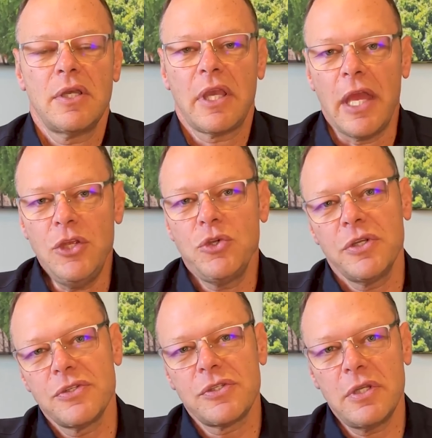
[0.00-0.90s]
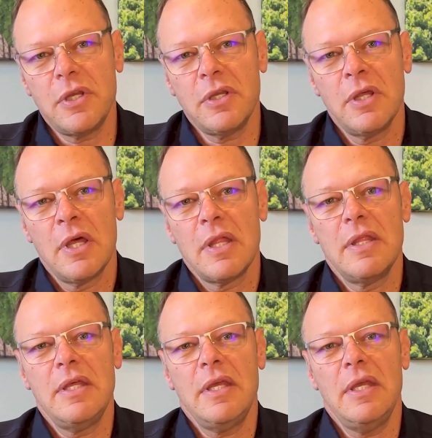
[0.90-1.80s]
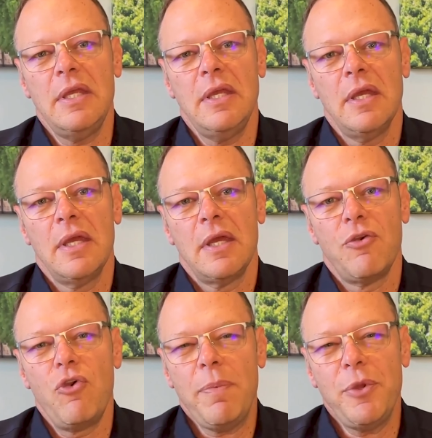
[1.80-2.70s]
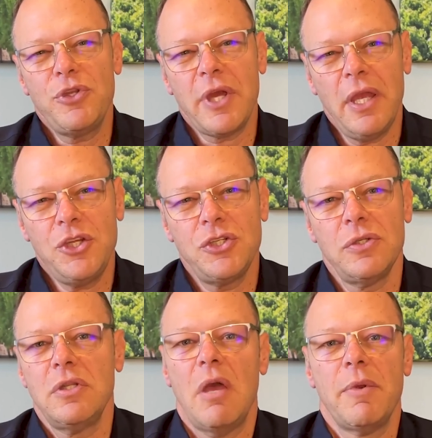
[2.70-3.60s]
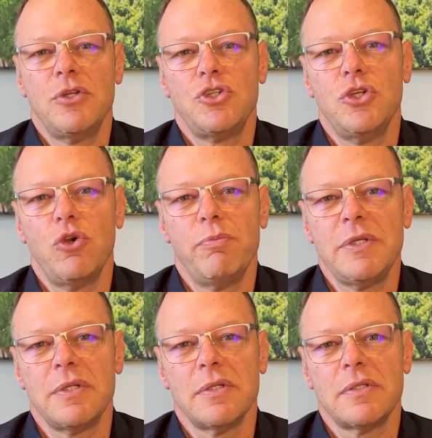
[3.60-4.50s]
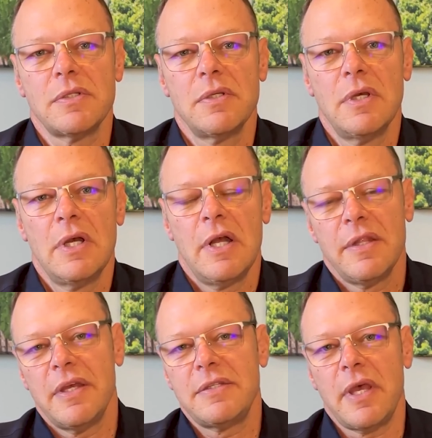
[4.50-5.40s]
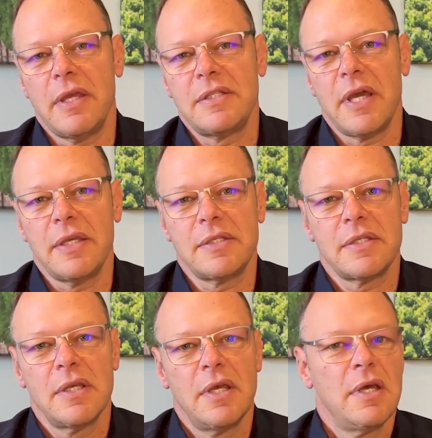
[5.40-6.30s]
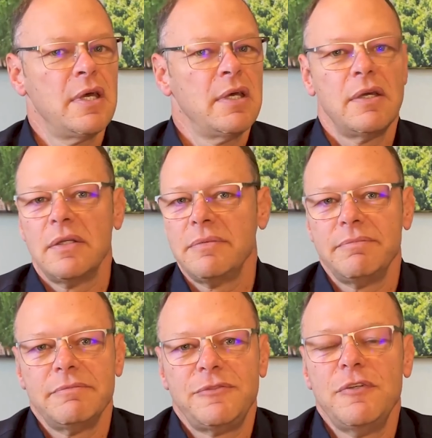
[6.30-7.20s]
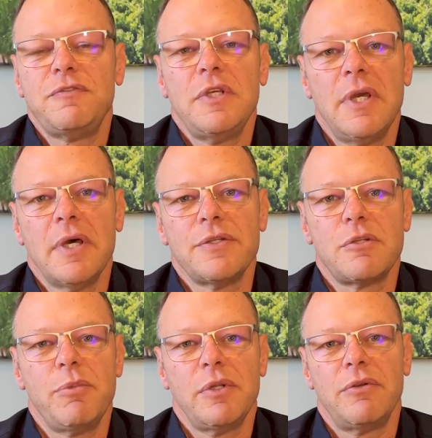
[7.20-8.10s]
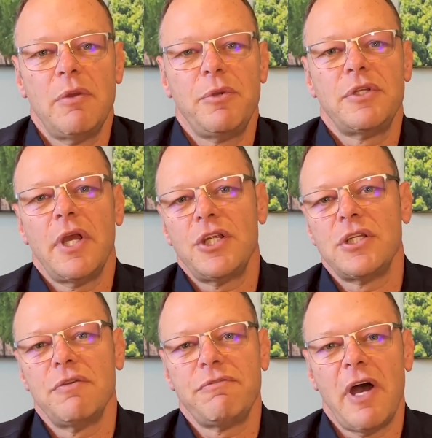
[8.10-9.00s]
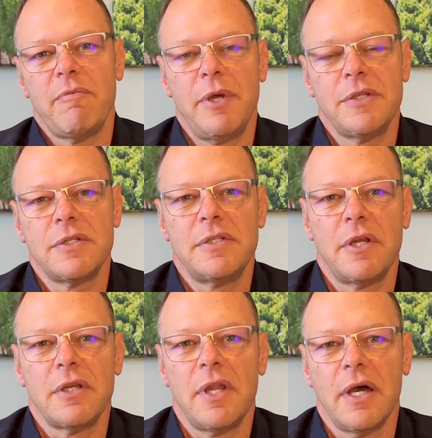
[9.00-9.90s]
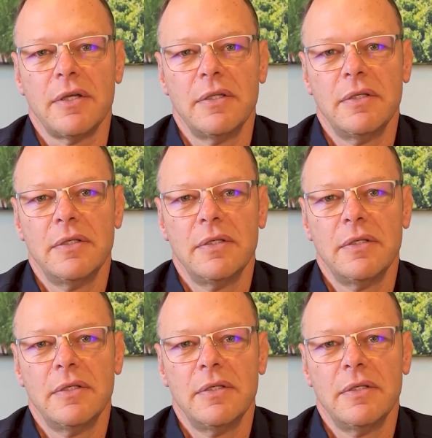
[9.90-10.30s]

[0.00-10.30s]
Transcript: Can you consider the reputational damage to your business? They say it takes 50 years to build a reputation and 5 minutes to tear it down.